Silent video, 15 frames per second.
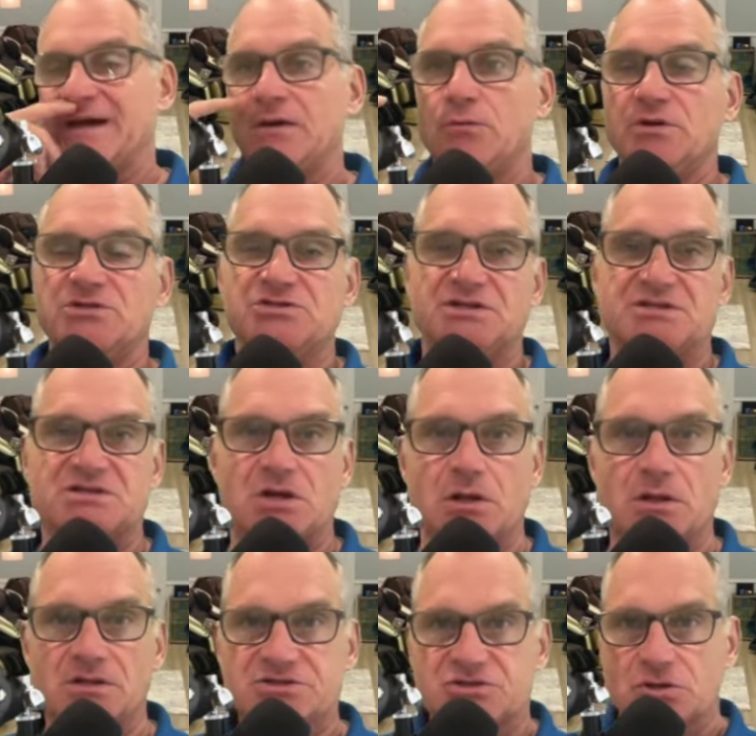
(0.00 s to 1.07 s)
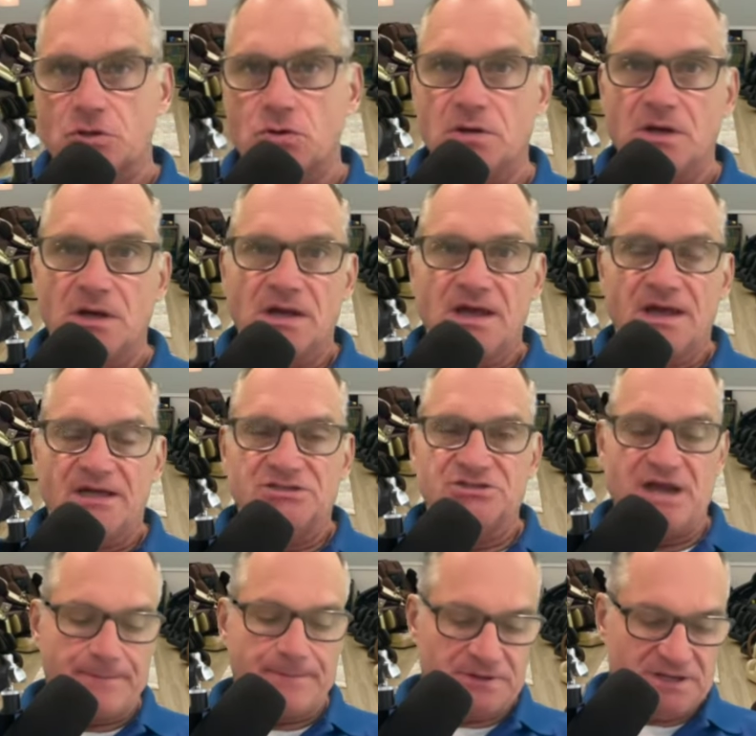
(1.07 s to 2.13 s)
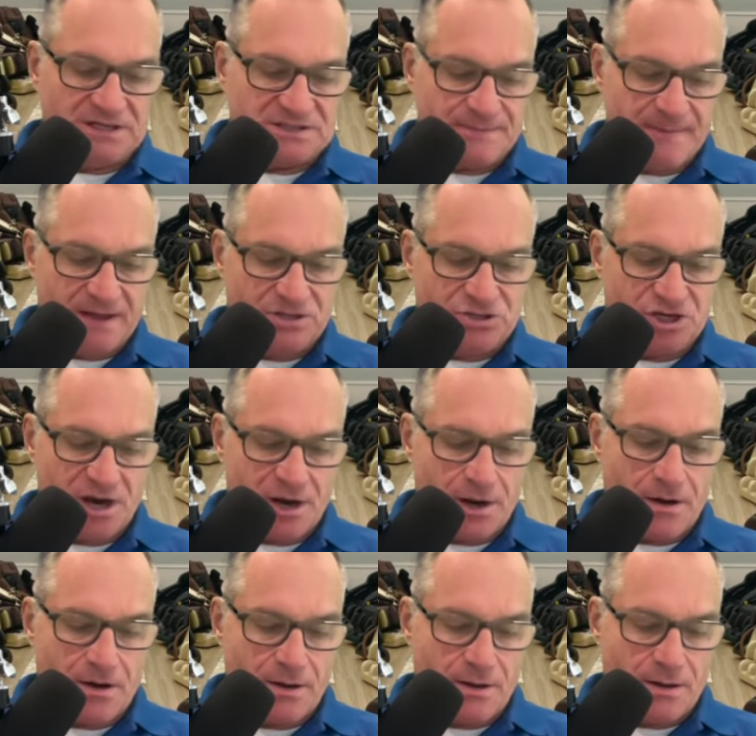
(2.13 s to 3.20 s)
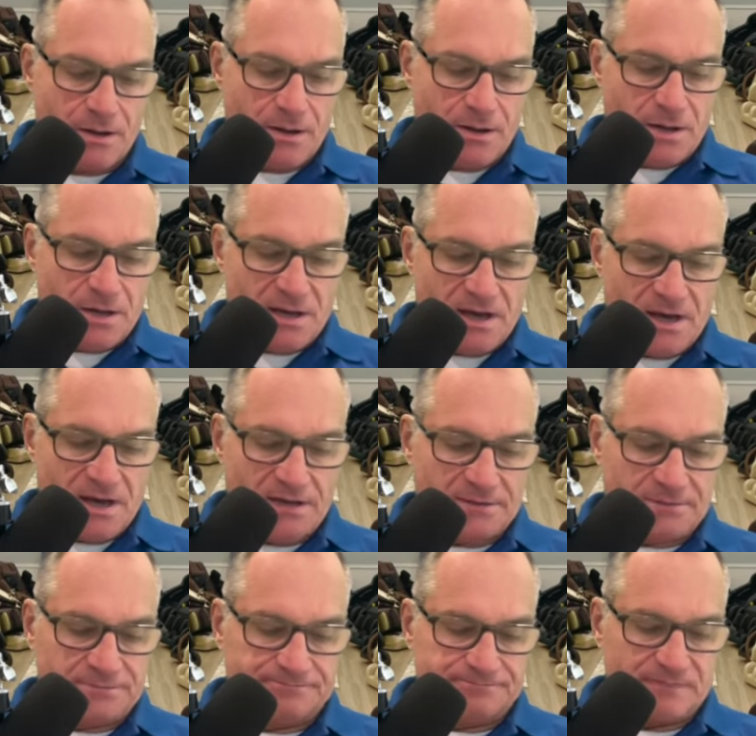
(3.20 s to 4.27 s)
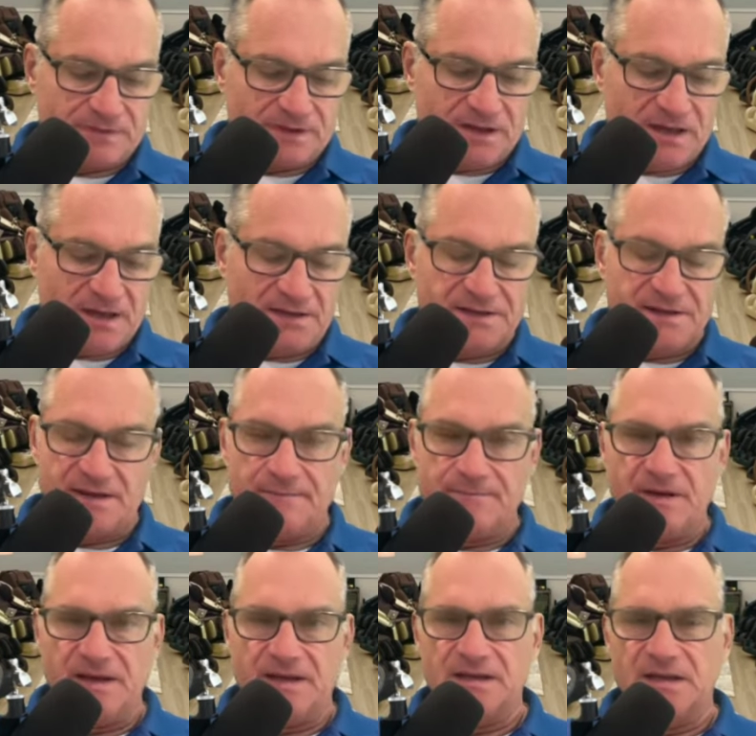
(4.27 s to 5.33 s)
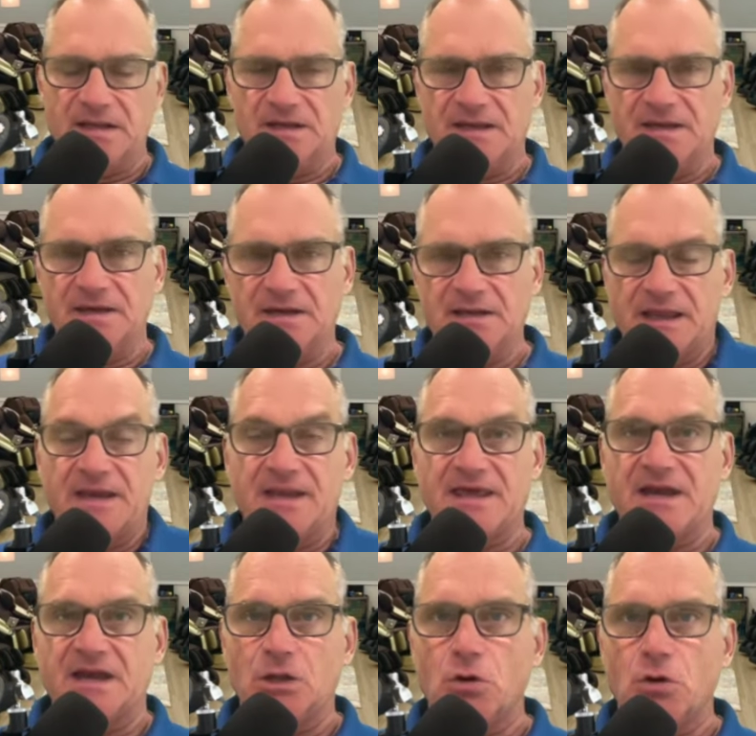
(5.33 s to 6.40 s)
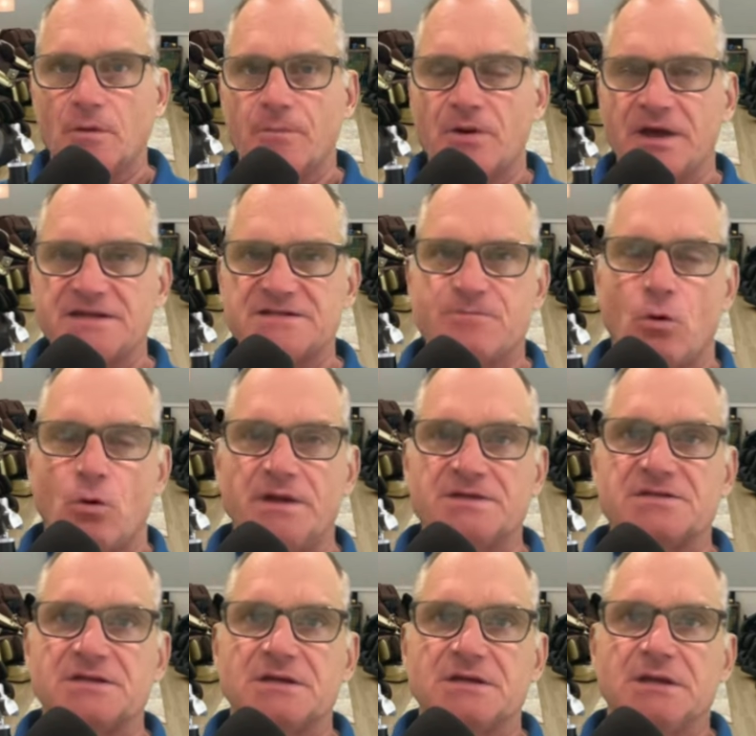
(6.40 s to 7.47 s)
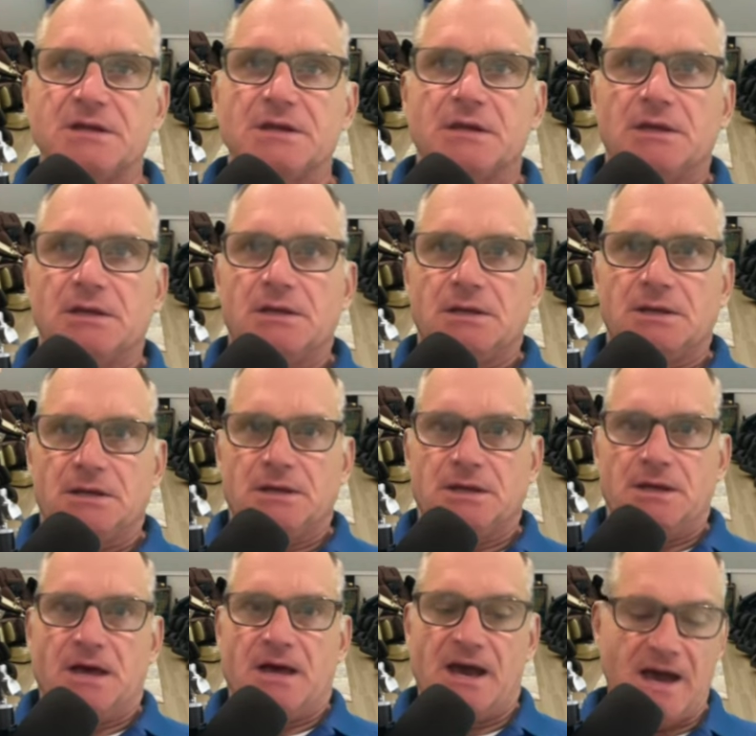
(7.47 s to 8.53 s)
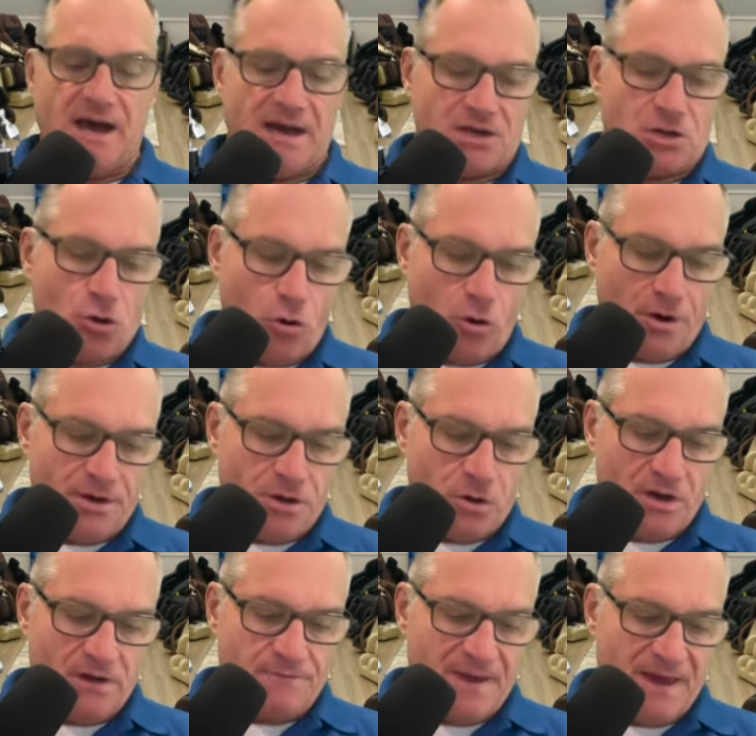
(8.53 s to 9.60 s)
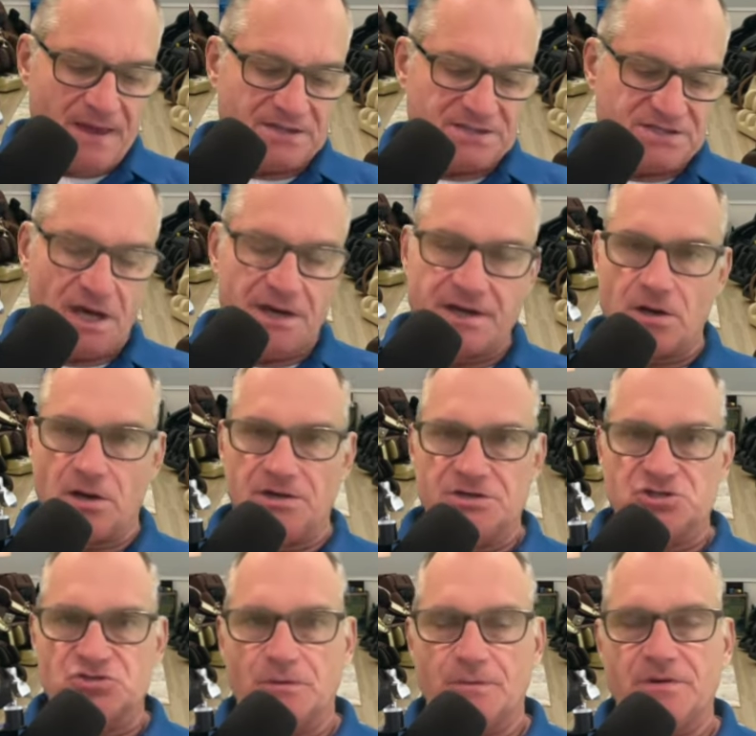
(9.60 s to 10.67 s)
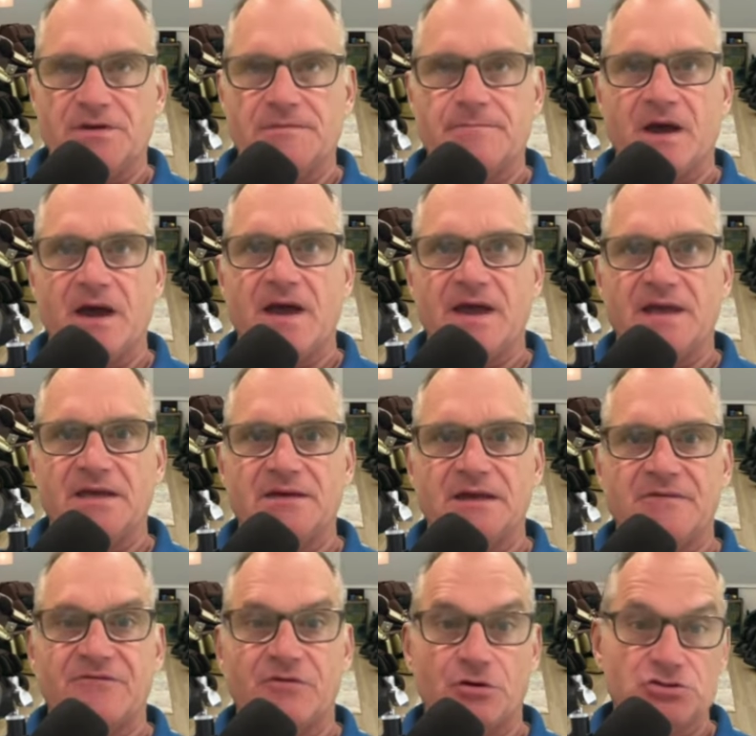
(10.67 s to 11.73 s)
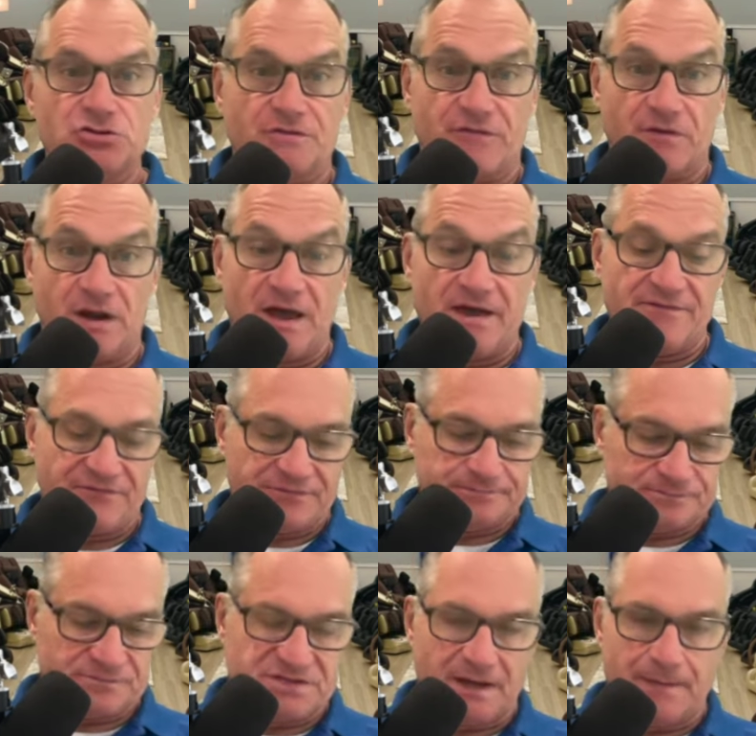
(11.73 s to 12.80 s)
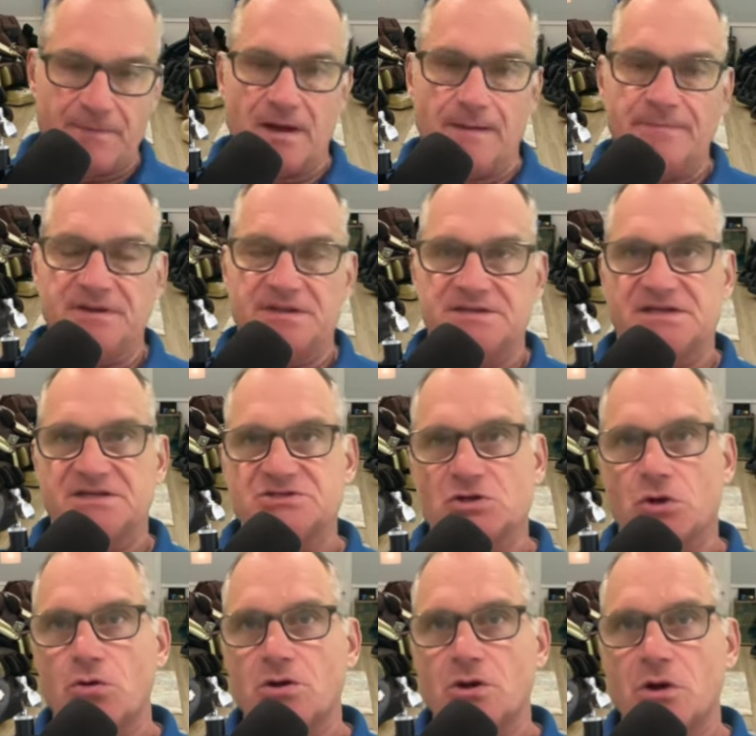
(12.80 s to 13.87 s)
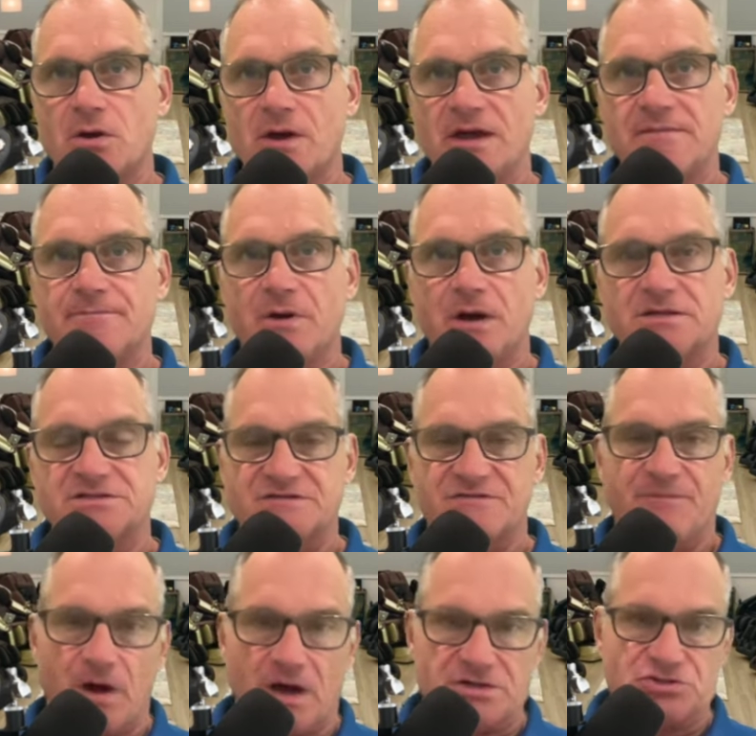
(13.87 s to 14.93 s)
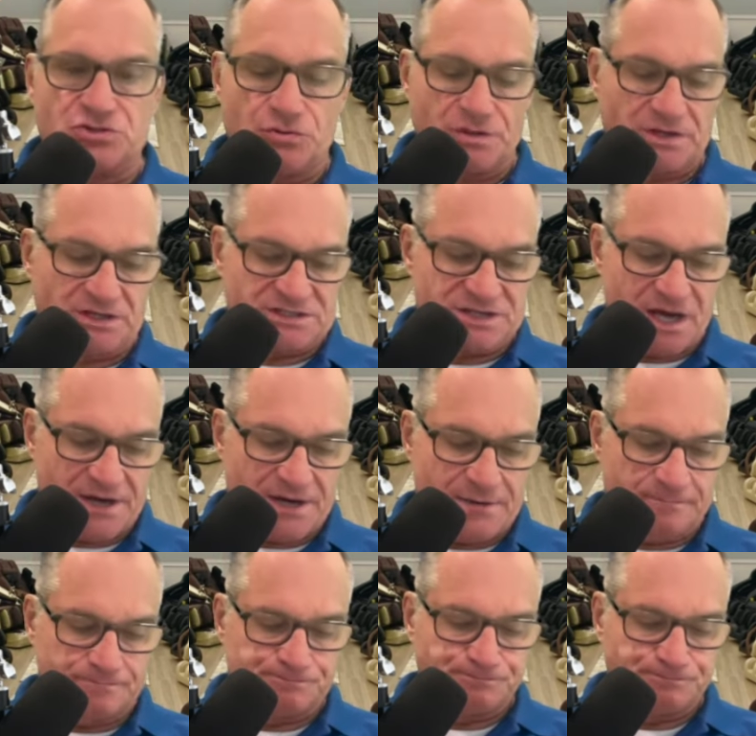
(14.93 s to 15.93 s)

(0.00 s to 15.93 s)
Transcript: which is also a Japanese made chair. and, and, and again, a lower price point. Uh, Koyo and Panasonic are distributed by Furniture for Life, same company that does OHCO and Positive Posture and Katana.